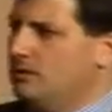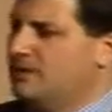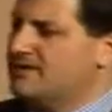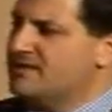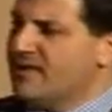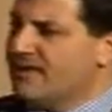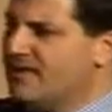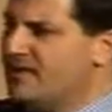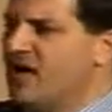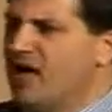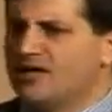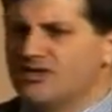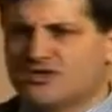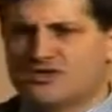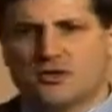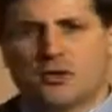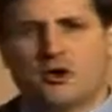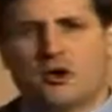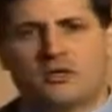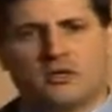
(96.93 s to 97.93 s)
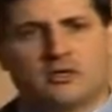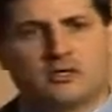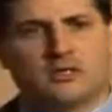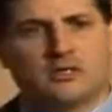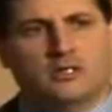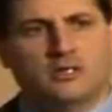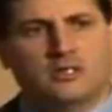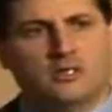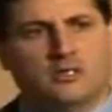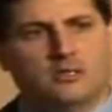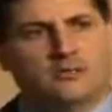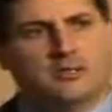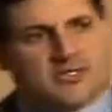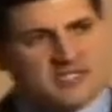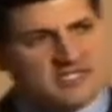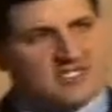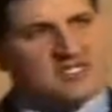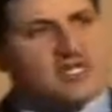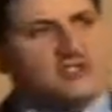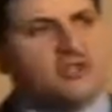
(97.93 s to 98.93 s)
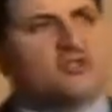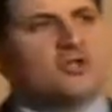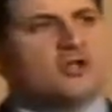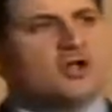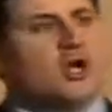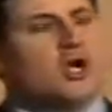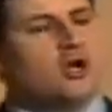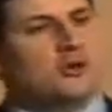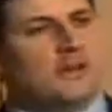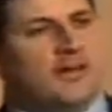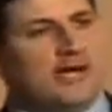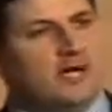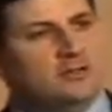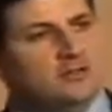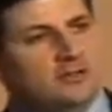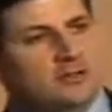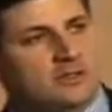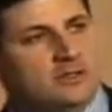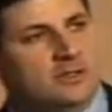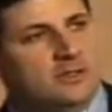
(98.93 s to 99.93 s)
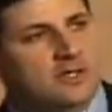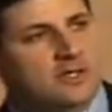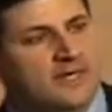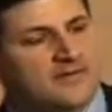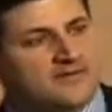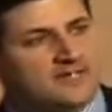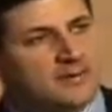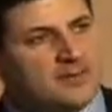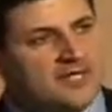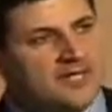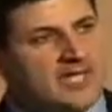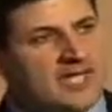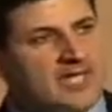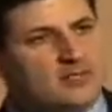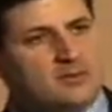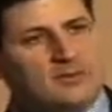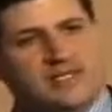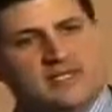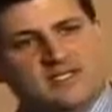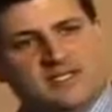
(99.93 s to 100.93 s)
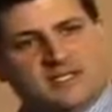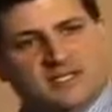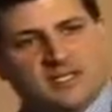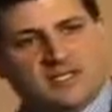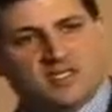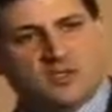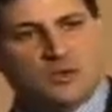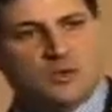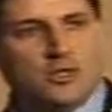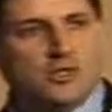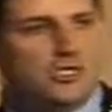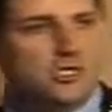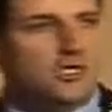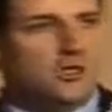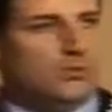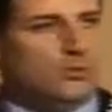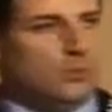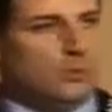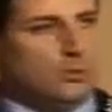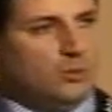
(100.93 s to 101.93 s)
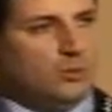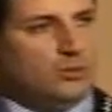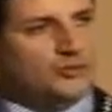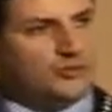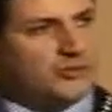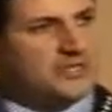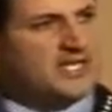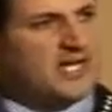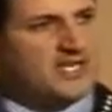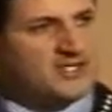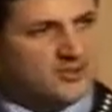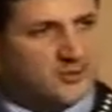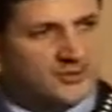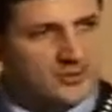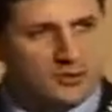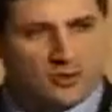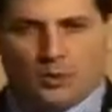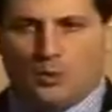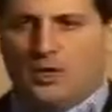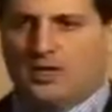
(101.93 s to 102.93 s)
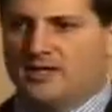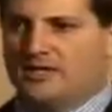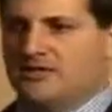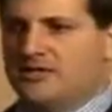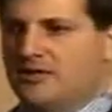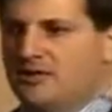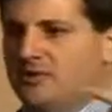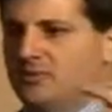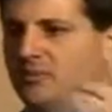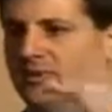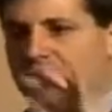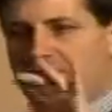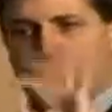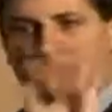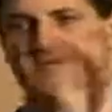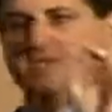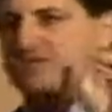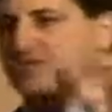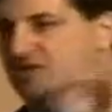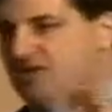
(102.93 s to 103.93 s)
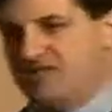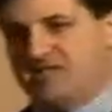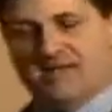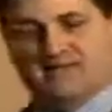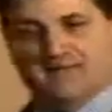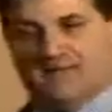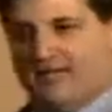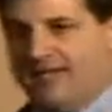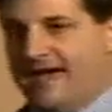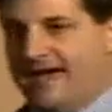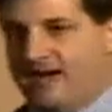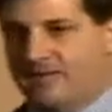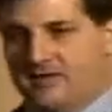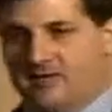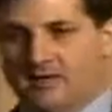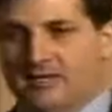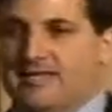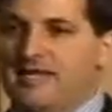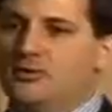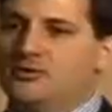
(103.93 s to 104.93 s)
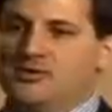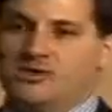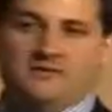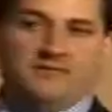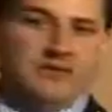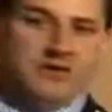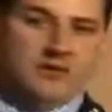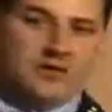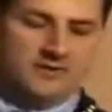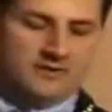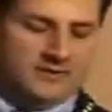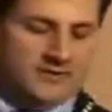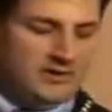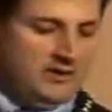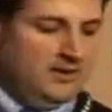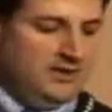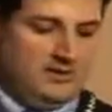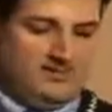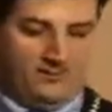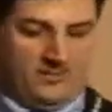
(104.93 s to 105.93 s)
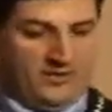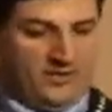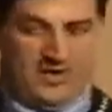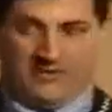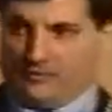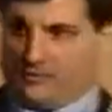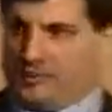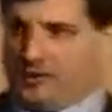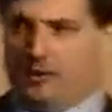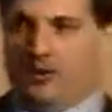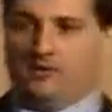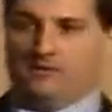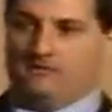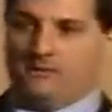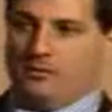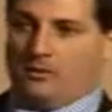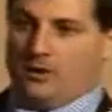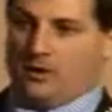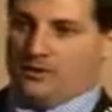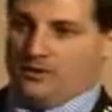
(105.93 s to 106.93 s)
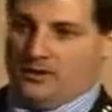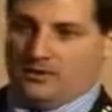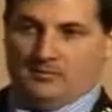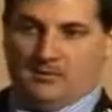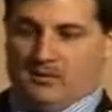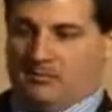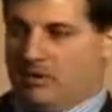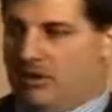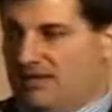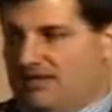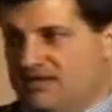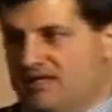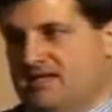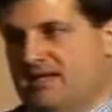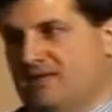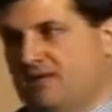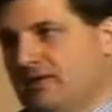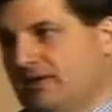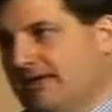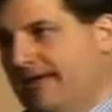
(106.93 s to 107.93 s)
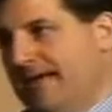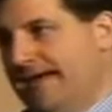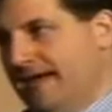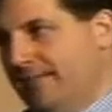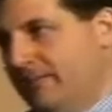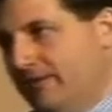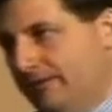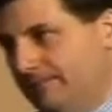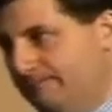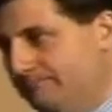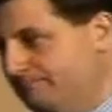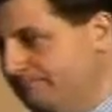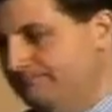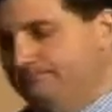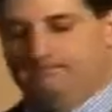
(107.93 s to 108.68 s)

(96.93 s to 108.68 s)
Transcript: It's not a non-starter, but it's an issue to talk about. If somebody came to me and said, listen, we'll do a test with you on 1 and 2, but 3 is just definitely out of it. Legal's involved. They're never going to go for it. My boss is never going to happen.